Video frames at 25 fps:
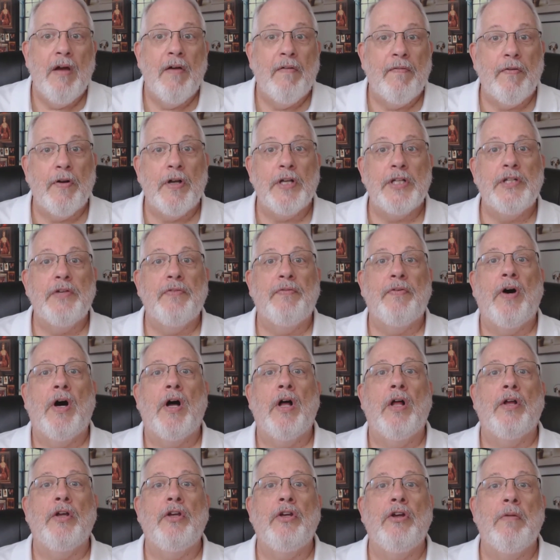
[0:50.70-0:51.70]
First of
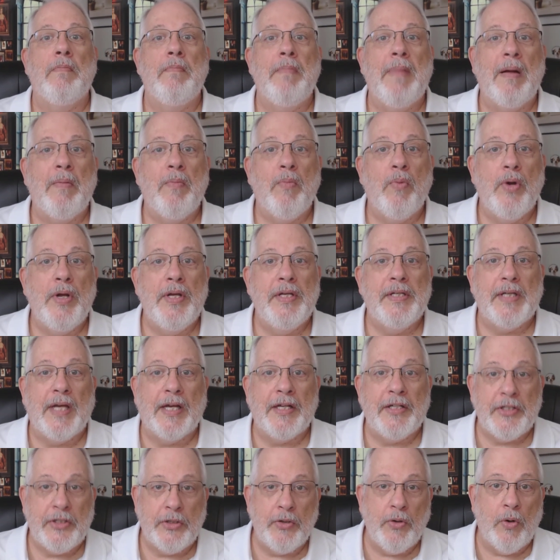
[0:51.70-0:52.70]
all, your memories
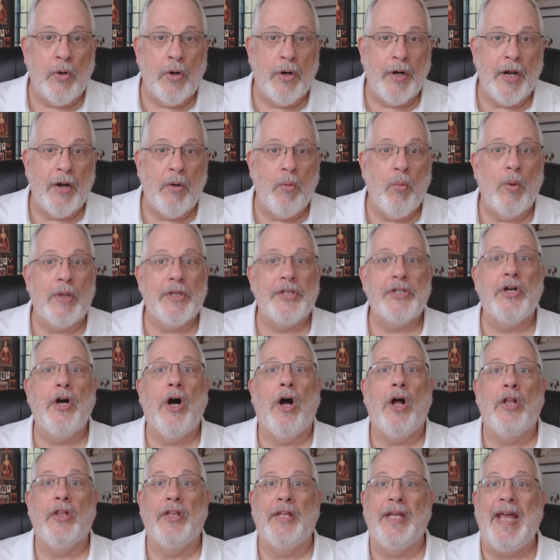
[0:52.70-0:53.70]
are stored in what's
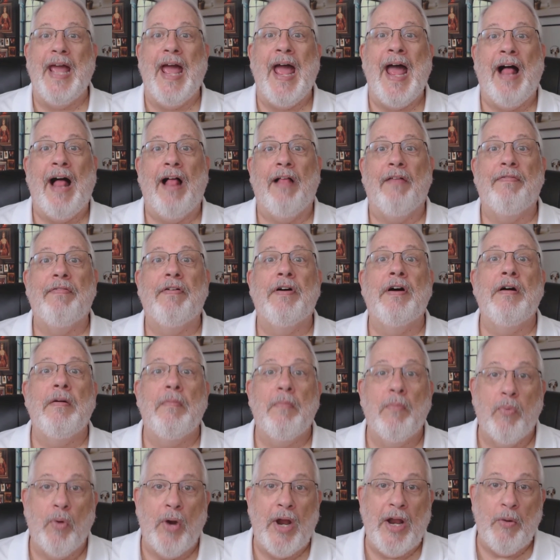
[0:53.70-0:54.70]
called the alpha
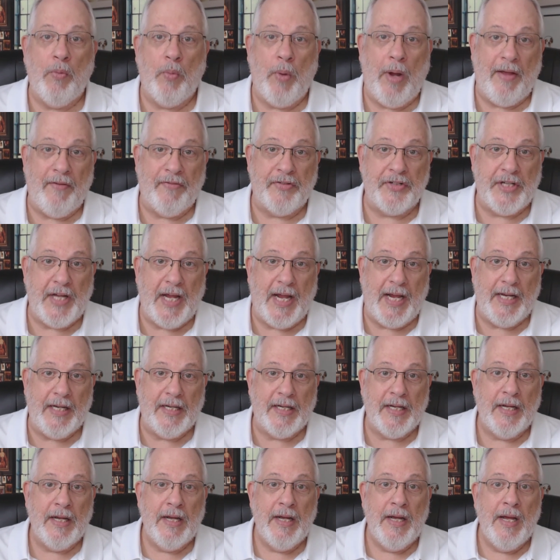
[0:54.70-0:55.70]
brainwave
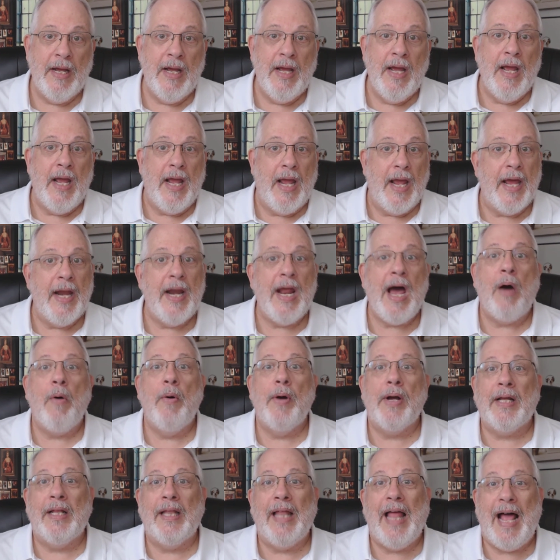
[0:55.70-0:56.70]
state. In
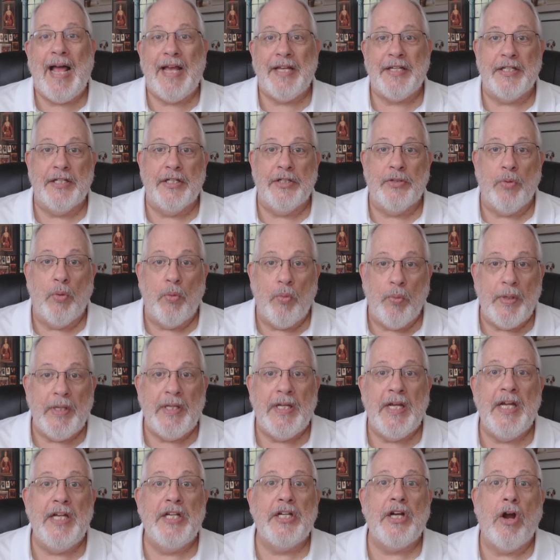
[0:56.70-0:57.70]
our classes, when we
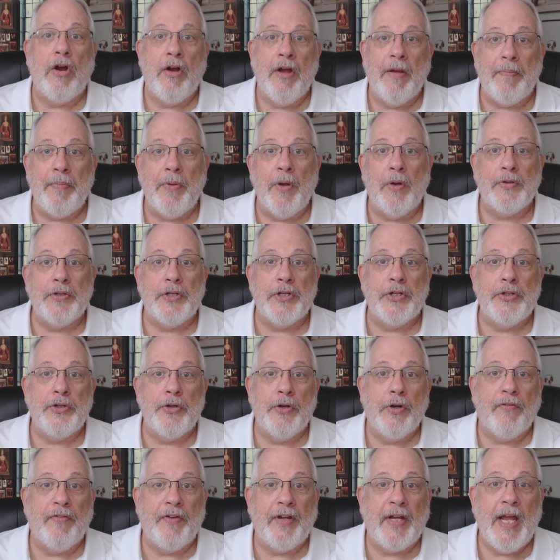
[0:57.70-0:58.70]
teach our hypnosis
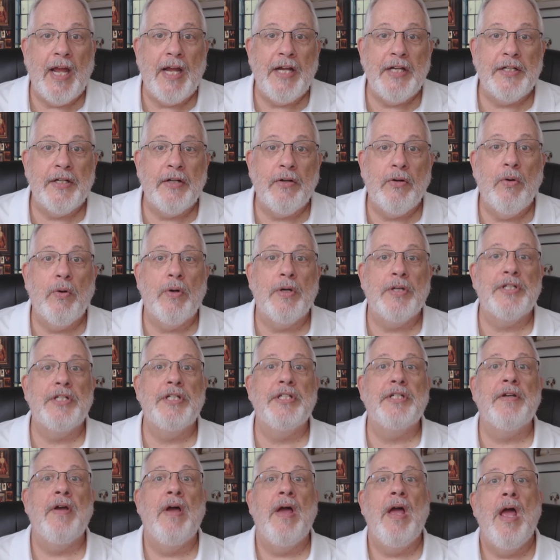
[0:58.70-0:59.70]
certification
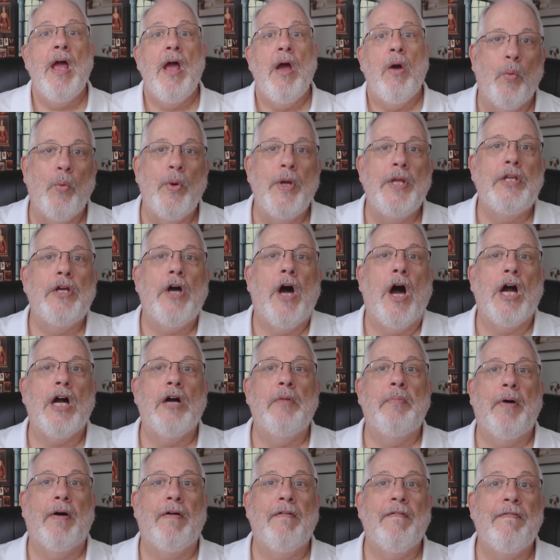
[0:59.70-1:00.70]
courses, we talk
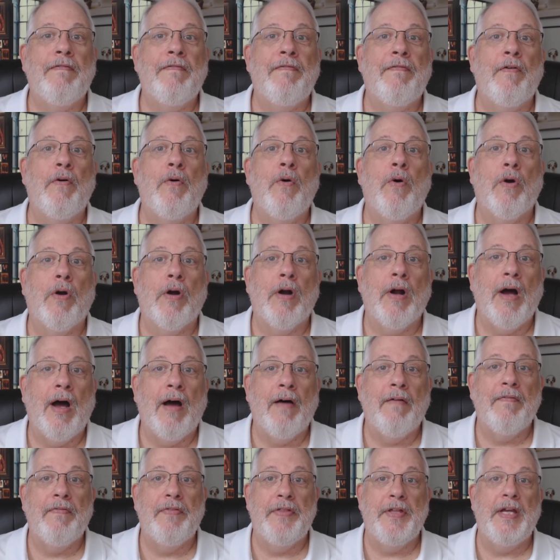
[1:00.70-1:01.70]
about 4
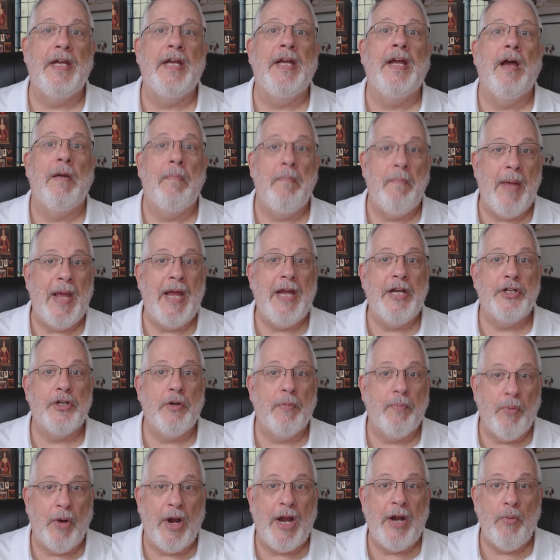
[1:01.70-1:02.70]
of the
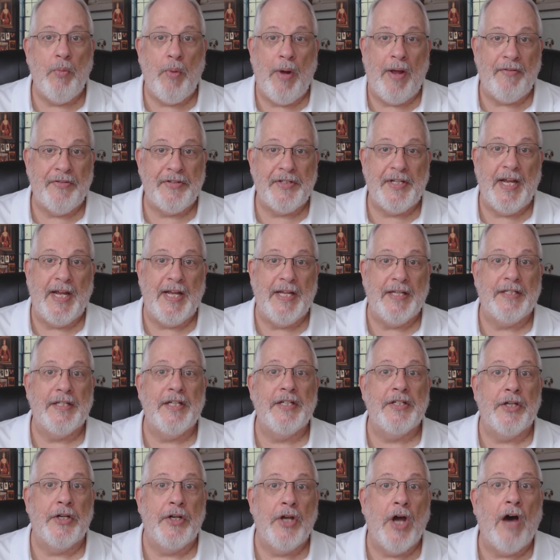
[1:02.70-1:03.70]
major brainwave states.
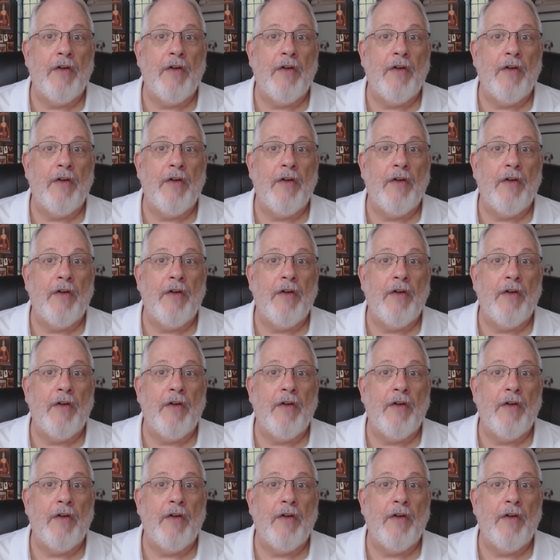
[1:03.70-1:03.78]
There's an